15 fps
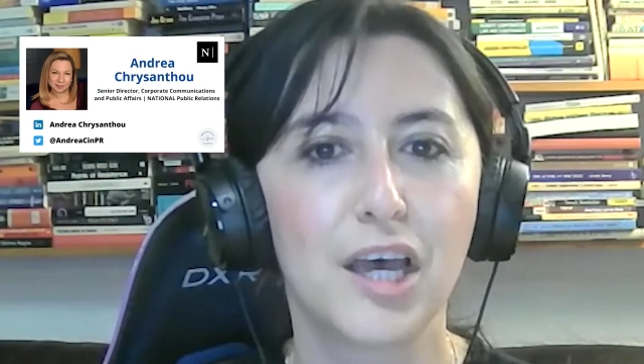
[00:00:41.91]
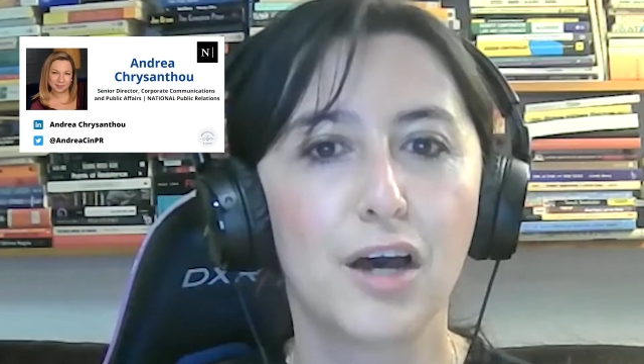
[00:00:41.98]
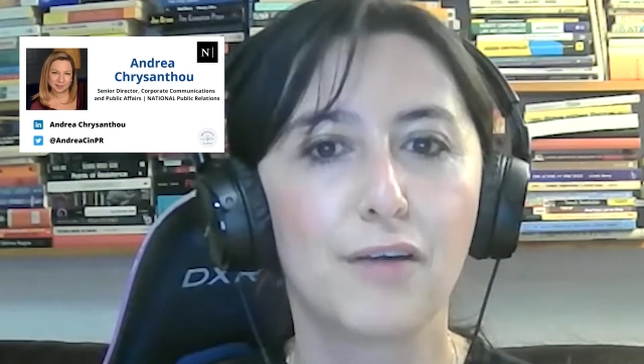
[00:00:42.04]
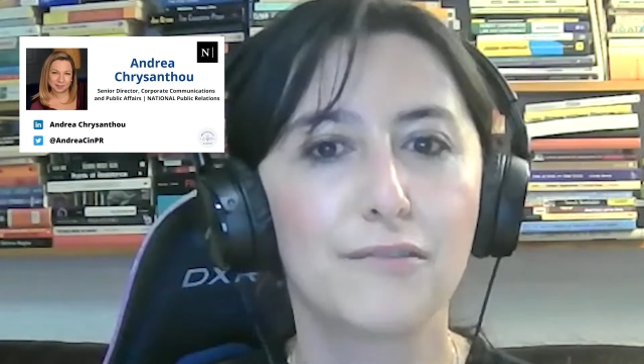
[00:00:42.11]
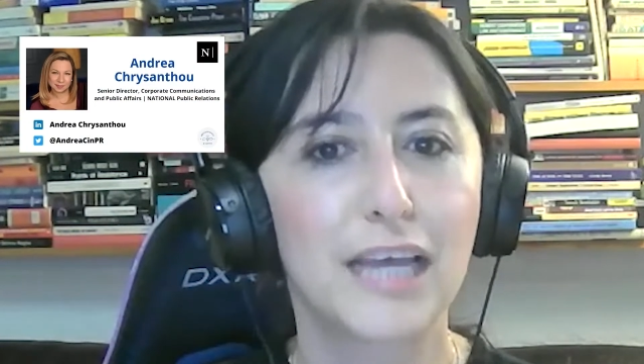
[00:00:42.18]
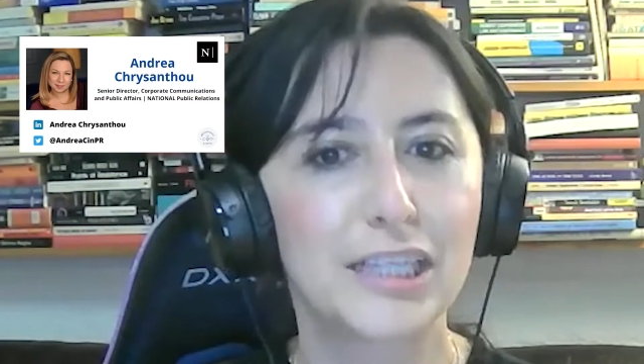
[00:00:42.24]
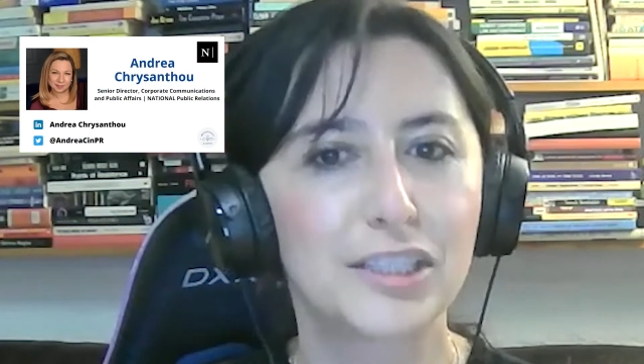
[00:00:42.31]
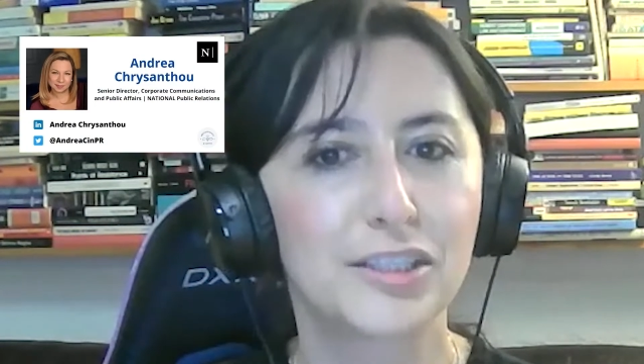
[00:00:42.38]

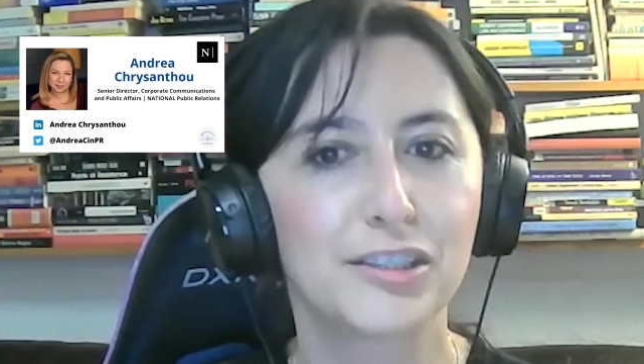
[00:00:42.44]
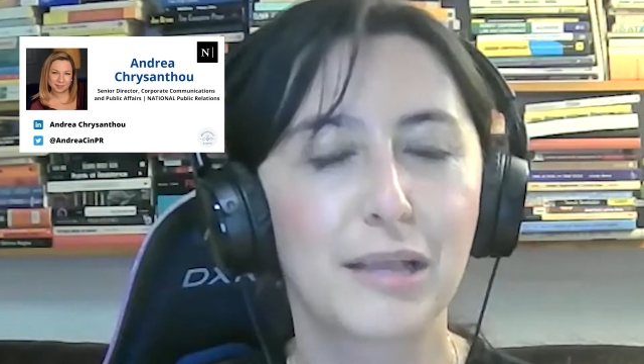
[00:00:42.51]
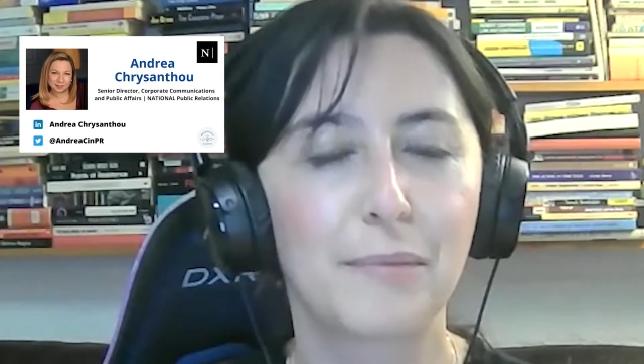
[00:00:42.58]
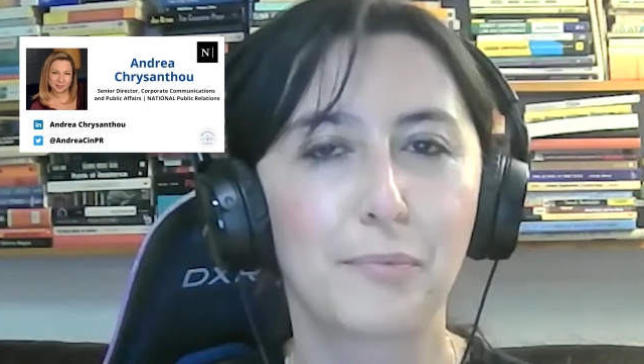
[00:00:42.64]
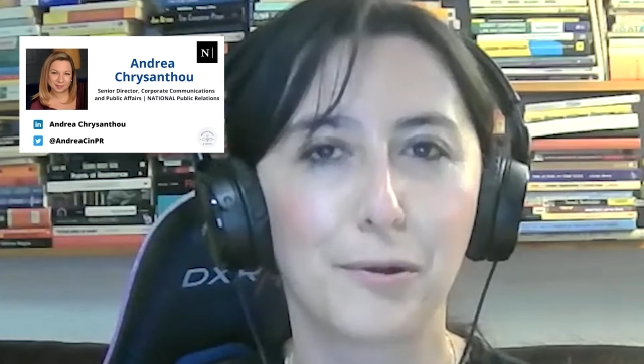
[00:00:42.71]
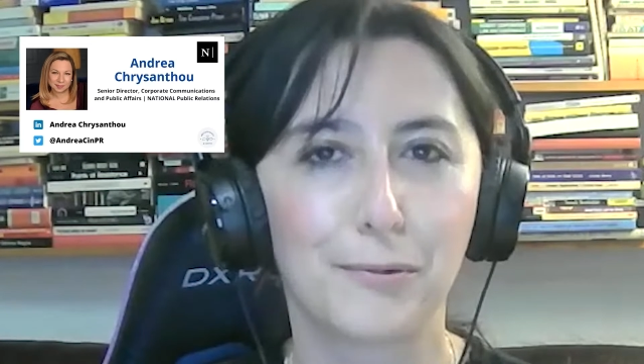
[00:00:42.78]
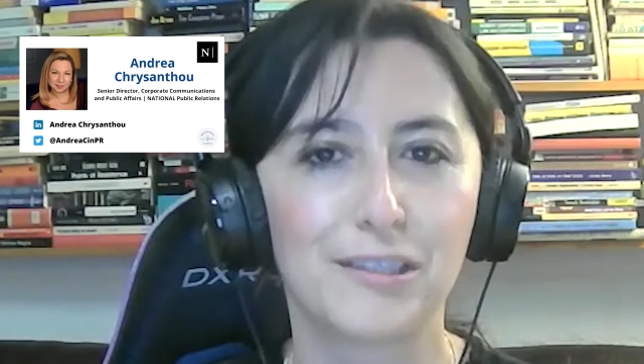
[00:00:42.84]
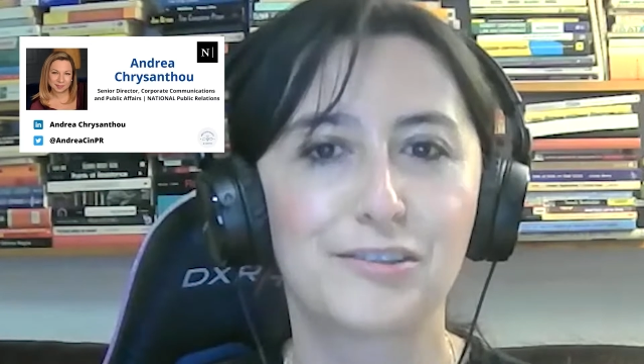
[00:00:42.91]
of National
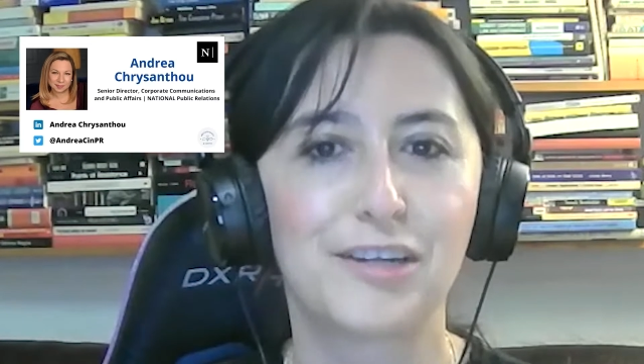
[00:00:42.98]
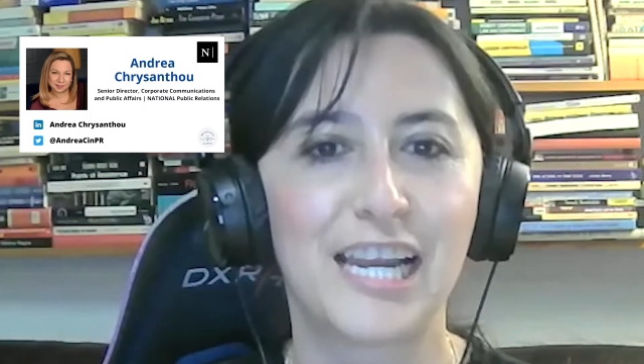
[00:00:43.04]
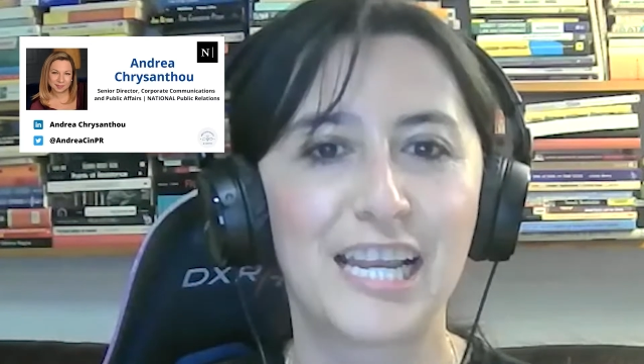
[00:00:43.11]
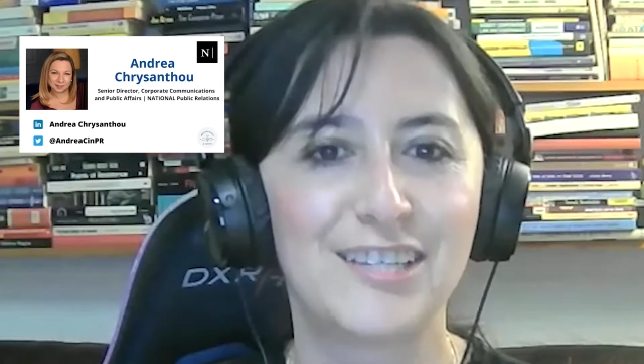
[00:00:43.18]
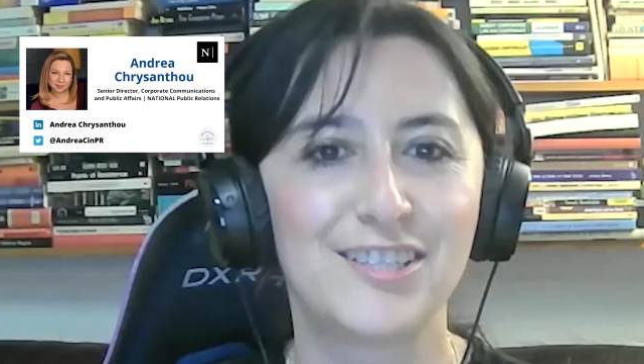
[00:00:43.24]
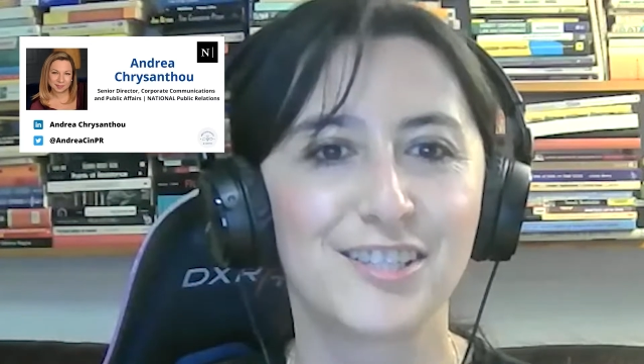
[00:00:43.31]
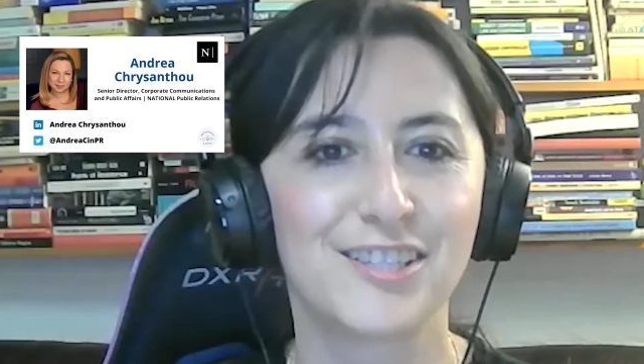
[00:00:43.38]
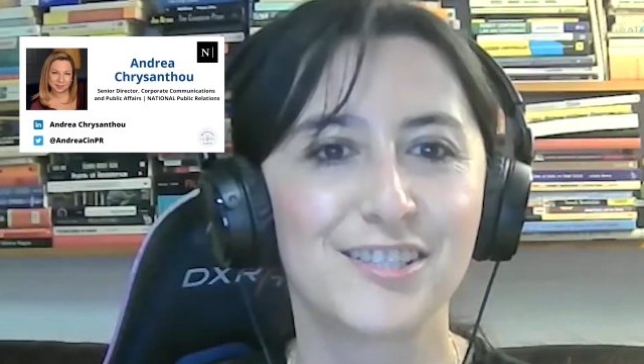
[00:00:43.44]
Public
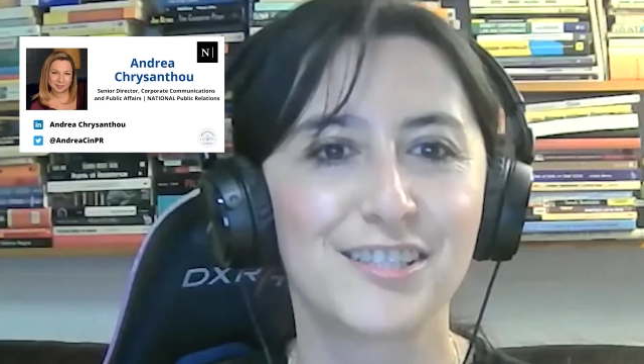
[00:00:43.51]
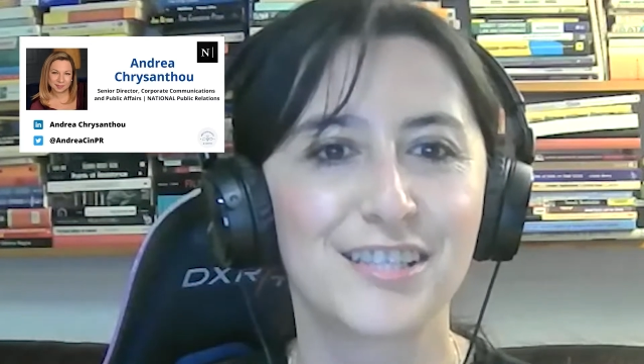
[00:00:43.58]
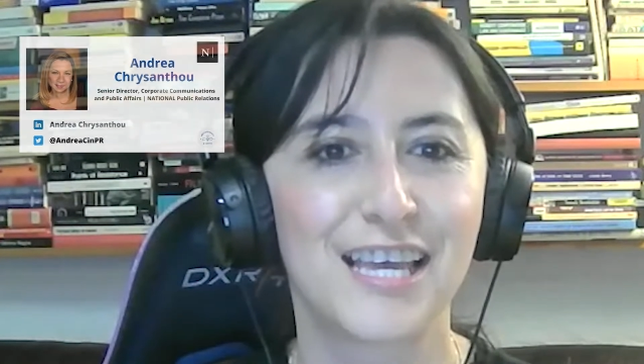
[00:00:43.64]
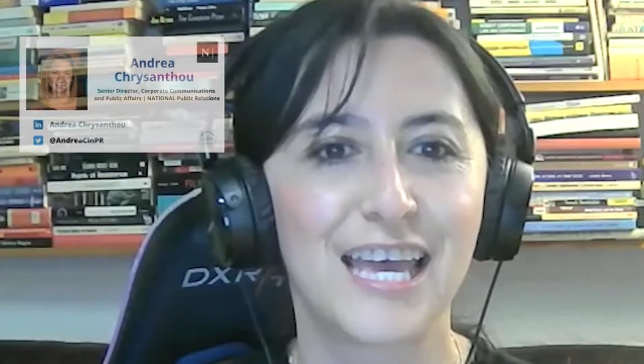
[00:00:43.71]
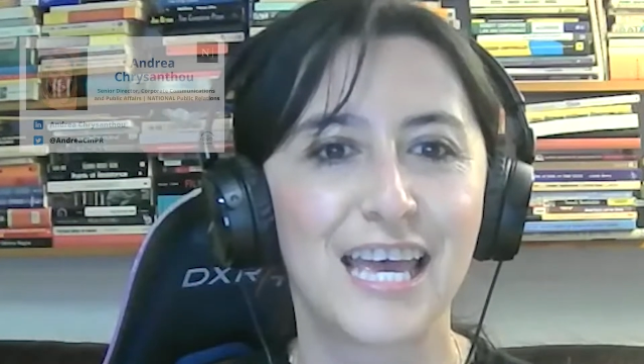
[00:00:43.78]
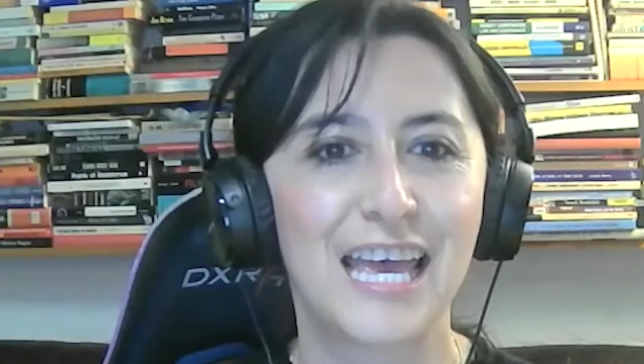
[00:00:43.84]
Relations.